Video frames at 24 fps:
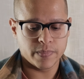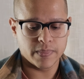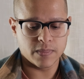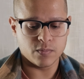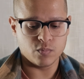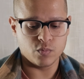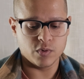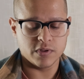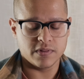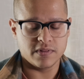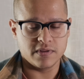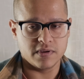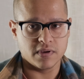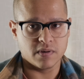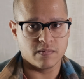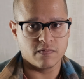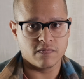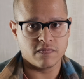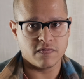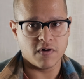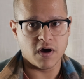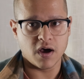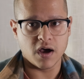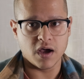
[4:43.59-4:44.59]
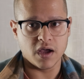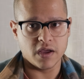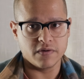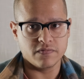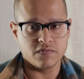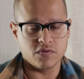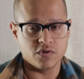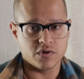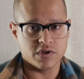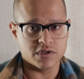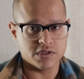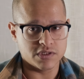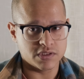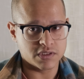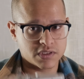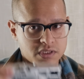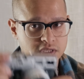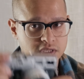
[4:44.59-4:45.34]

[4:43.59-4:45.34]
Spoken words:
With the M5, you can just